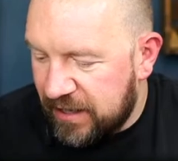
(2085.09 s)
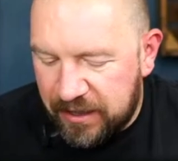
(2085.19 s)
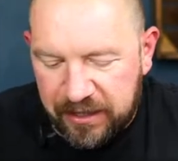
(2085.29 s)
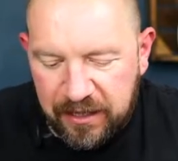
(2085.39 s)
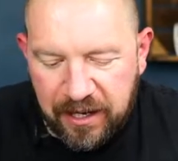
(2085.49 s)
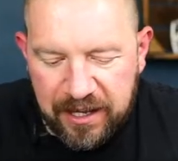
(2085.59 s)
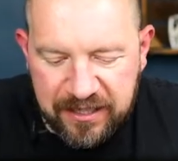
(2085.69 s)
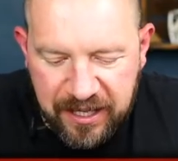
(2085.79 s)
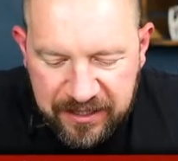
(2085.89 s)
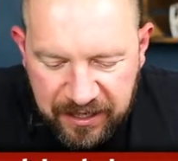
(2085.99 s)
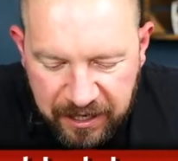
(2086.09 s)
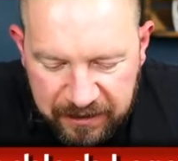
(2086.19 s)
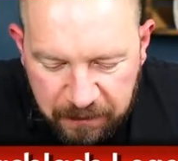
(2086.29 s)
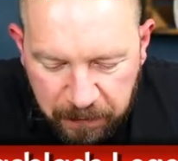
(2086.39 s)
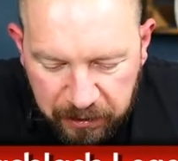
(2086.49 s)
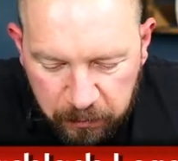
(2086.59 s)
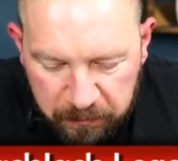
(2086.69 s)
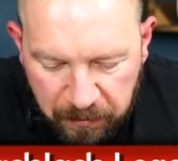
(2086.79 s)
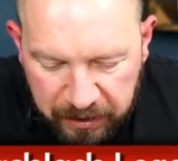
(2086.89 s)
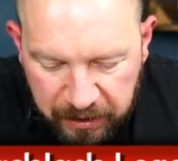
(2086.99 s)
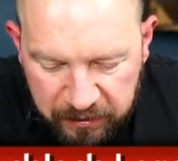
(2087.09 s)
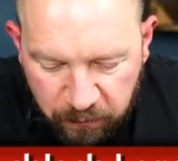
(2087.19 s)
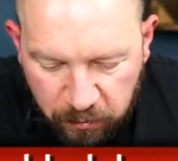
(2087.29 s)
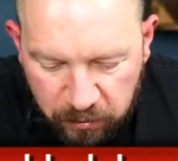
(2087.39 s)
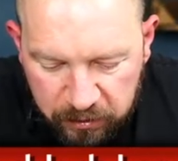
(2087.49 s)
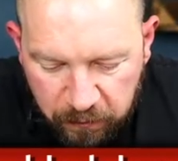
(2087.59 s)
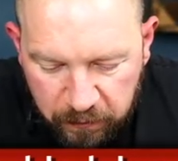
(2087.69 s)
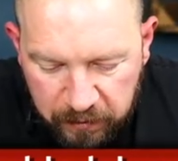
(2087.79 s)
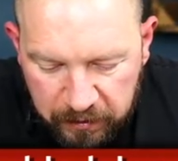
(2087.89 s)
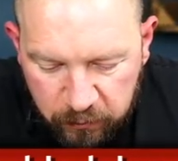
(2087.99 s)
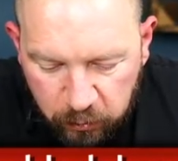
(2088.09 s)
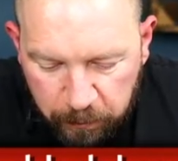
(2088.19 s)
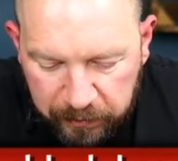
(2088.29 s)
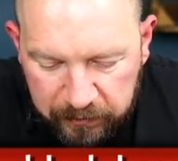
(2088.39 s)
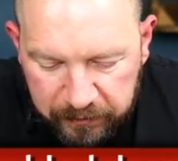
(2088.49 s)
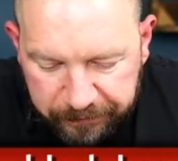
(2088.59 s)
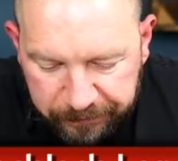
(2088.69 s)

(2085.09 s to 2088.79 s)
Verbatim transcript: I think the last things I needed to build was my Kings of War stuff, and that's all built.